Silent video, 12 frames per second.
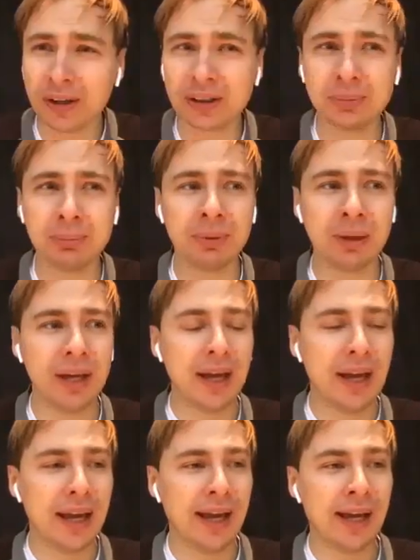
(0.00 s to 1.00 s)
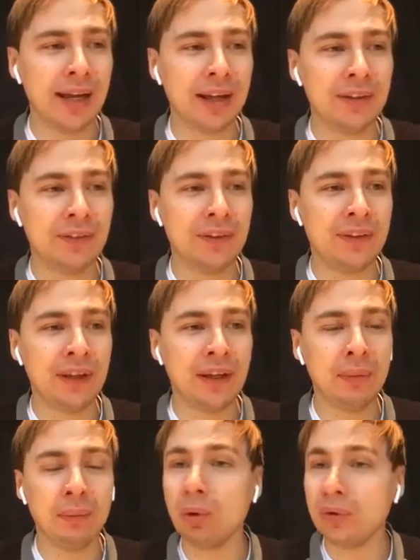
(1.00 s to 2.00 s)
orgasm,
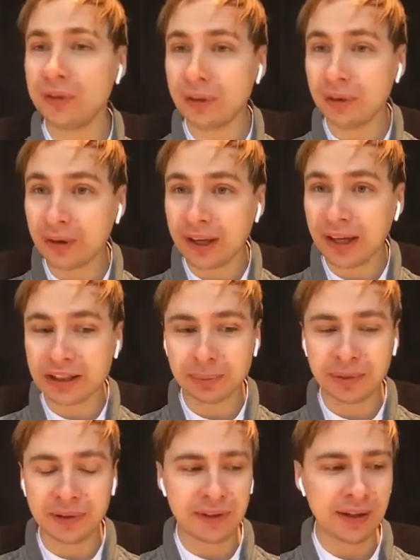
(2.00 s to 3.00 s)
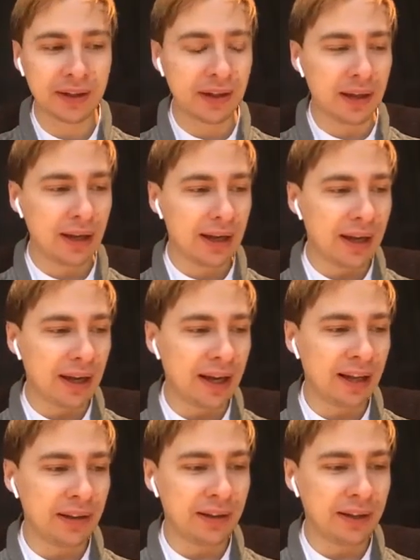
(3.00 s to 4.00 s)
and the multi-orgasmity,
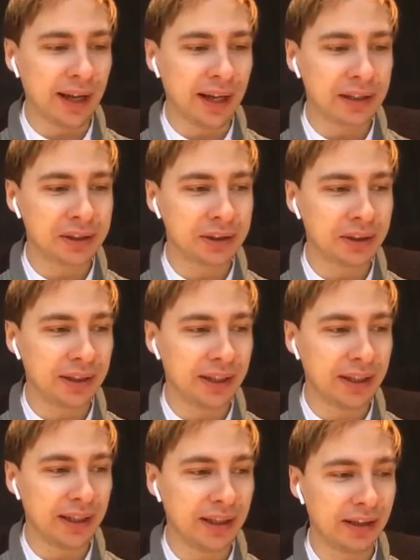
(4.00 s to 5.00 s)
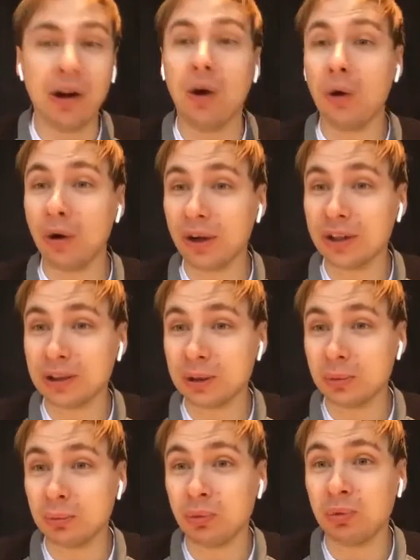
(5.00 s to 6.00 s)
and actually
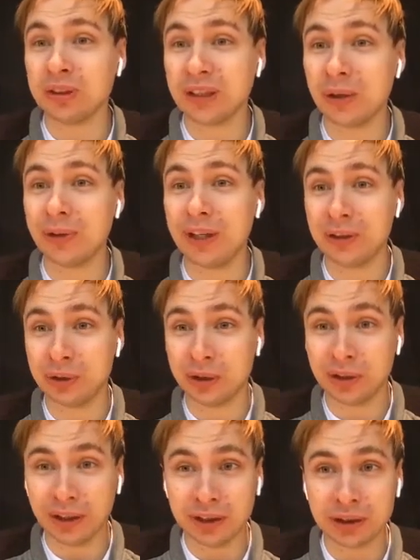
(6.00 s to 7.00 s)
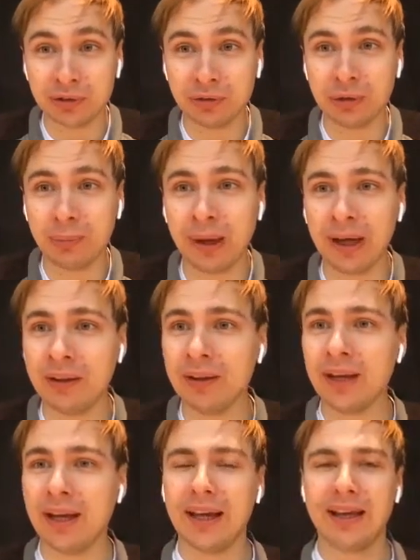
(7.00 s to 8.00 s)
orgasm without ejaculation for
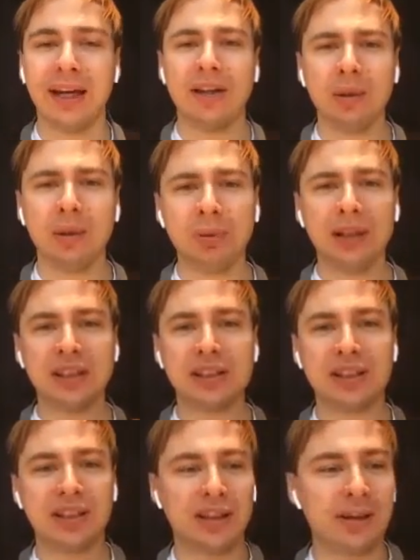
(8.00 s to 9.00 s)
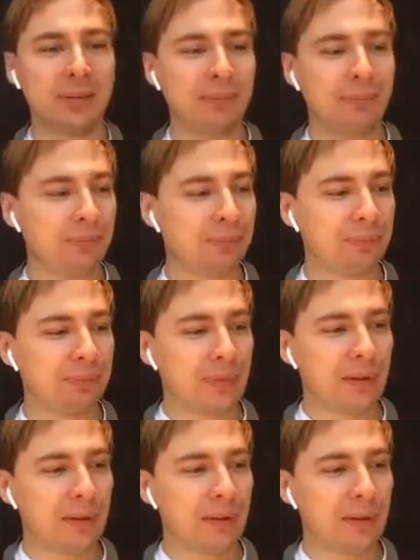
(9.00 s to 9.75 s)
men. Can you please tell